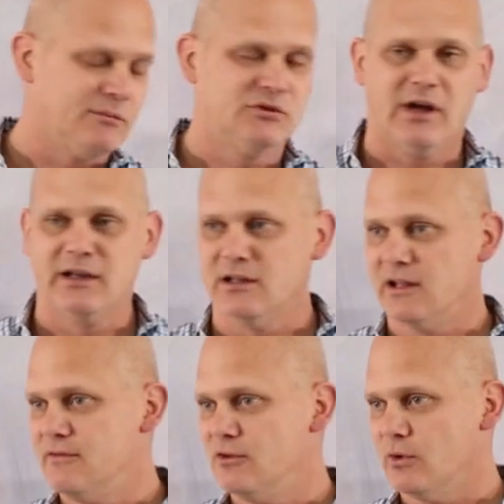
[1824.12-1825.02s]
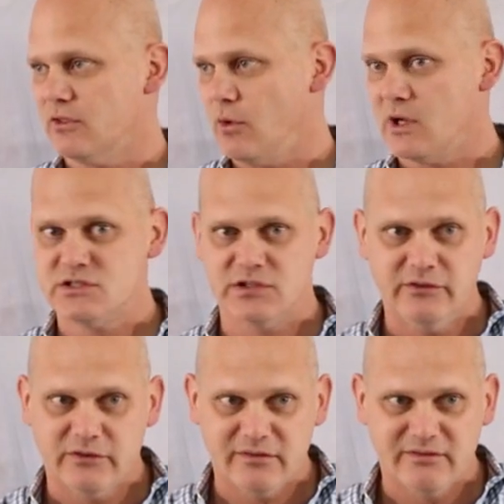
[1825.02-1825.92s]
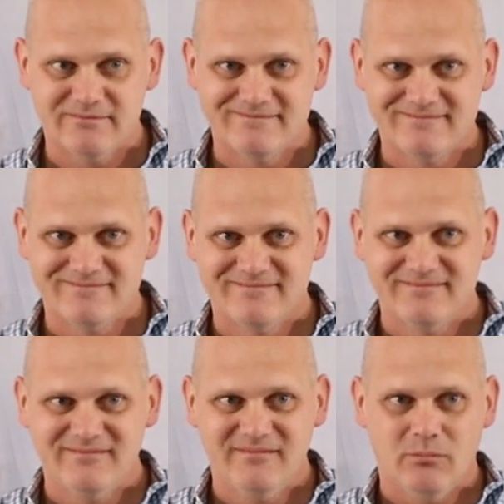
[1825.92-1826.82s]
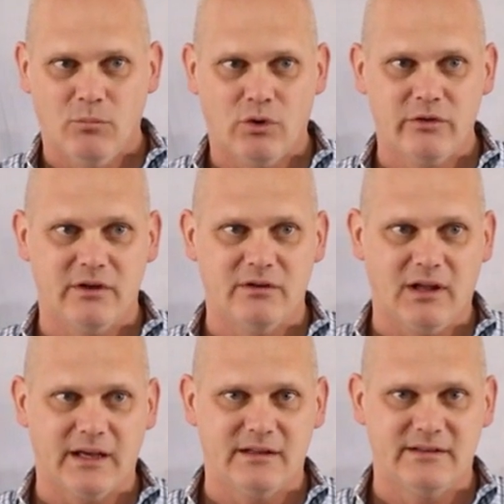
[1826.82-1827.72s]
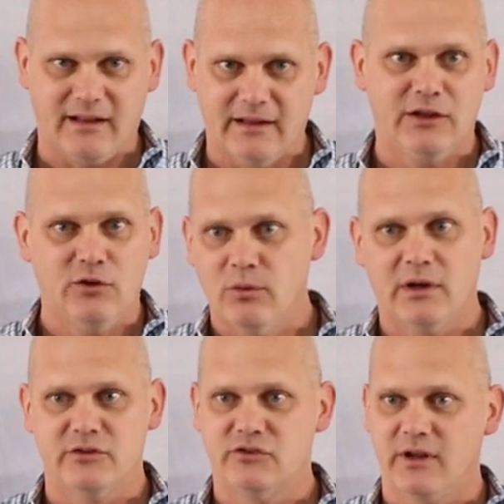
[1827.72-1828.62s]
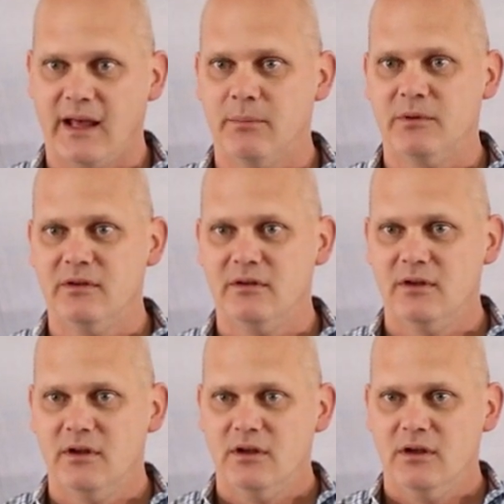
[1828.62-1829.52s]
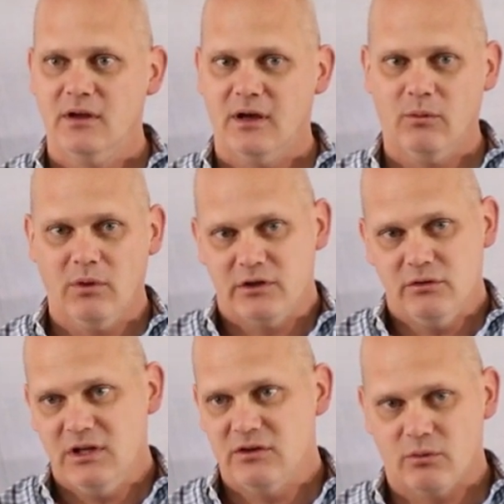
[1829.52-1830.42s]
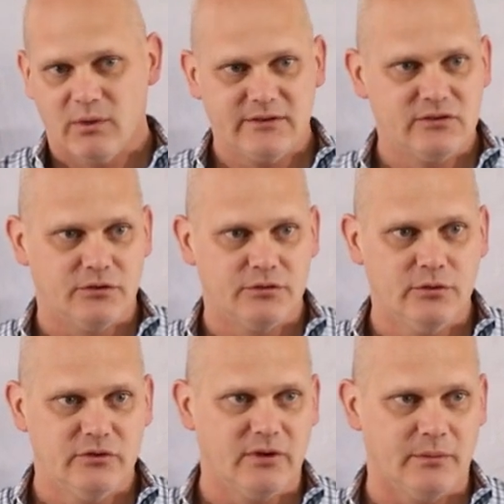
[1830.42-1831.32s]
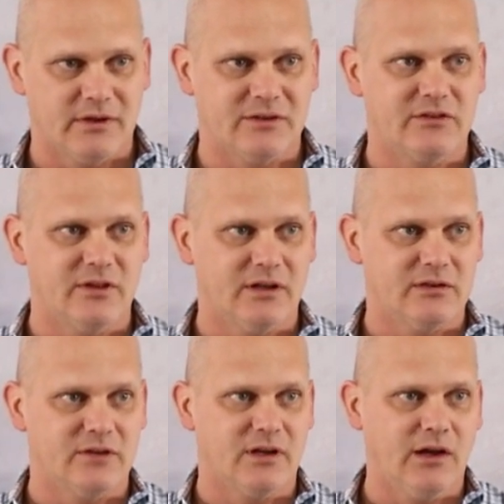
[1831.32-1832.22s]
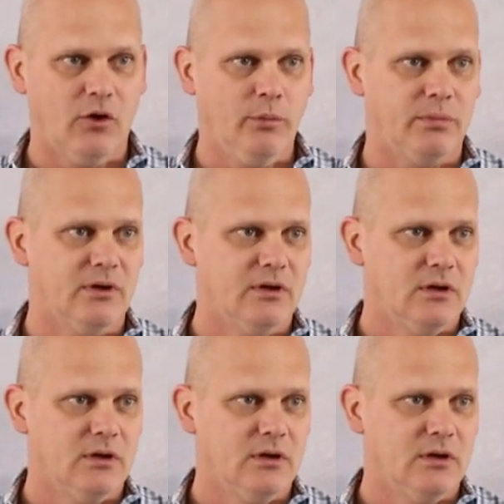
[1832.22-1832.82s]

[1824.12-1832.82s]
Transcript: I'm trying to leave you with questions more than like telling you what should happen. I want you need to wrestle through some of these things, and I hope